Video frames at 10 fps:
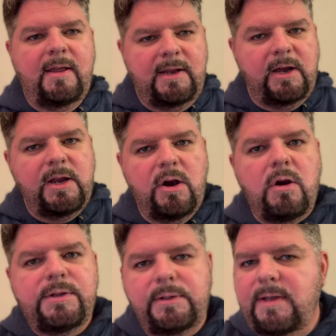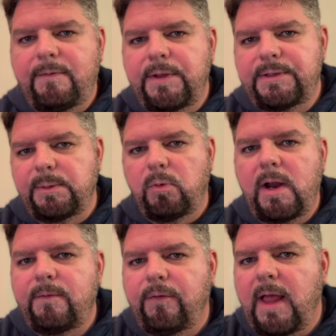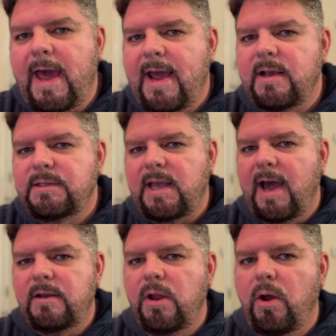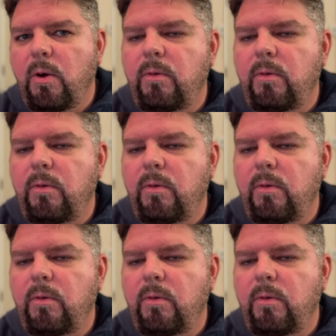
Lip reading: Now, here are definitely some red flags I know